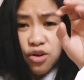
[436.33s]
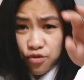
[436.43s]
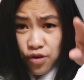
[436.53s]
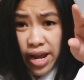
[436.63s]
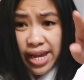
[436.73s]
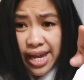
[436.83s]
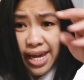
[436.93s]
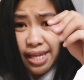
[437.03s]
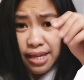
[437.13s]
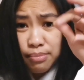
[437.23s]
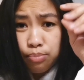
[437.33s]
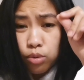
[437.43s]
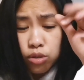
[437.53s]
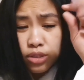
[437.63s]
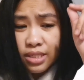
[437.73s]
fry it and
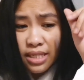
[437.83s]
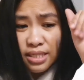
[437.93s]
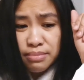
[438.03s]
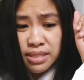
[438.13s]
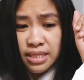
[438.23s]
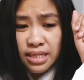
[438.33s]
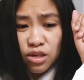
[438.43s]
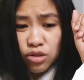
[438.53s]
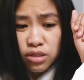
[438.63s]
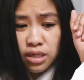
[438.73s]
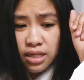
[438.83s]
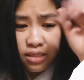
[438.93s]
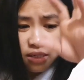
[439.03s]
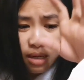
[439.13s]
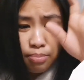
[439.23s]
put sesame seed on as
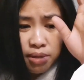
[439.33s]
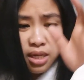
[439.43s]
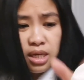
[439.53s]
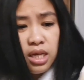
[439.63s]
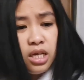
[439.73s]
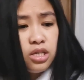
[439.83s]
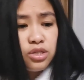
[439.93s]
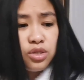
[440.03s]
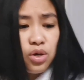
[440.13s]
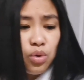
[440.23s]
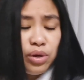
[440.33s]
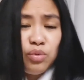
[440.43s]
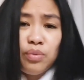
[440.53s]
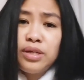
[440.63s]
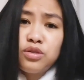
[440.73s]
a topping. So when
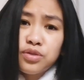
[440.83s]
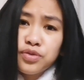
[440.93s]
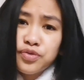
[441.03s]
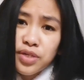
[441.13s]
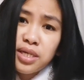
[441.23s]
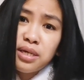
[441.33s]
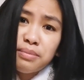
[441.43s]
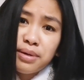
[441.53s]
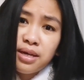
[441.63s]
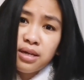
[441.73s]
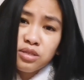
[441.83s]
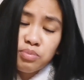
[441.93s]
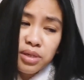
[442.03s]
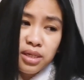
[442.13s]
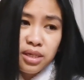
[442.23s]
we went to Sofia, my
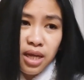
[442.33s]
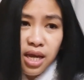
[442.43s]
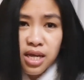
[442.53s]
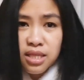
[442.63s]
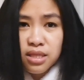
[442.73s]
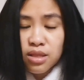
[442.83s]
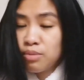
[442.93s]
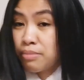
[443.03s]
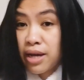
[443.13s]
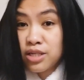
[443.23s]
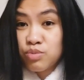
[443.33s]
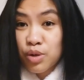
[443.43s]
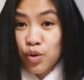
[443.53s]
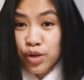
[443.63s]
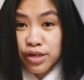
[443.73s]
husband ate. My
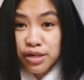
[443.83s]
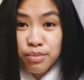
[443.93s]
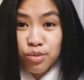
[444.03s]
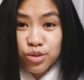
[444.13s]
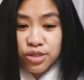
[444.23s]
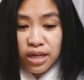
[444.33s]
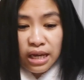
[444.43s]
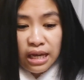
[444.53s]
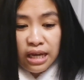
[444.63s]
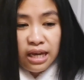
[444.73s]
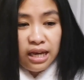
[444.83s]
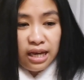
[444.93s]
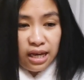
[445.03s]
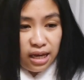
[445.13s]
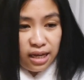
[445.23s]
husband ordered the buchi,
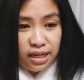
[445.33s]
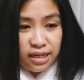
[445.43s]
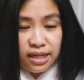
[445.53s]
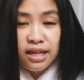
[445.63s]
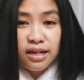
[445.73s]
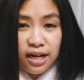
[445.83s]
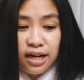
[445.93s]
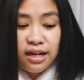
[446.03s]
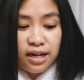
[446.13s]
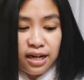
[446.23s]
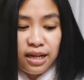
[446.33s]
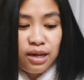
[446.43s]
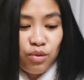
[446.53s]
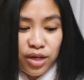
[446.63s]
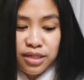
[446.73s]
and he really
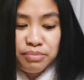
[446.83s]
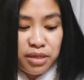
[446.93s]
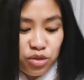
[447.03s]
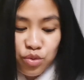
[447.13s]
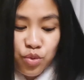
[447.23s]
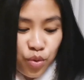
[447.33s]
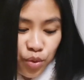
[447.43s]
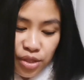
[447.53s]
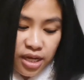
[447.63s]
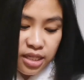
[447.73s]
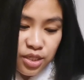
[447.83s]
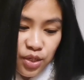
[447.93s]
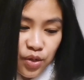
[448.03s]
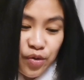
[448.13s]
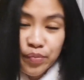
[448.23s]
really want me to cook that
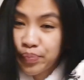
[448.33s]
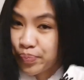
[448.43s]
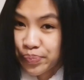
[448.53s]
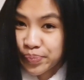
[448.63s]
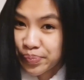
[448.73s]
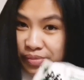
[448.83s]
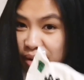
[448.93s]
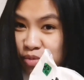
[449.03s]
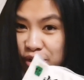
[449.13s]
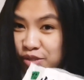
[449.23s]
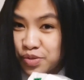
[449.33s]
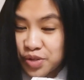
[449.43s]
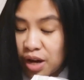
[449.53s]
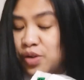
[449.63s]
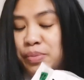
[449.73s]
so i'm going to
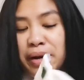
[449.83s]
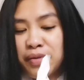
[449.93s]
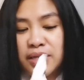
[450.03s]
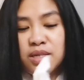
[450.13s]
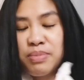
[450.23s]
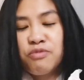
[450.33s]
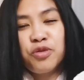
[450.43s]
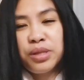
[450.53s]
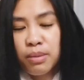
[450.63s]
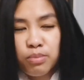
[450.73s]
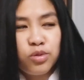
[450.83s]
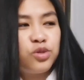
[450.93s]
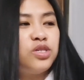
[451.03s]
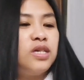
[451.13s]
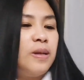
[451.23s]
share you my recipe for the
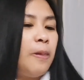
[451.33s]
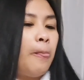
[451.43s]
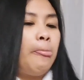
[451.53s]
buchi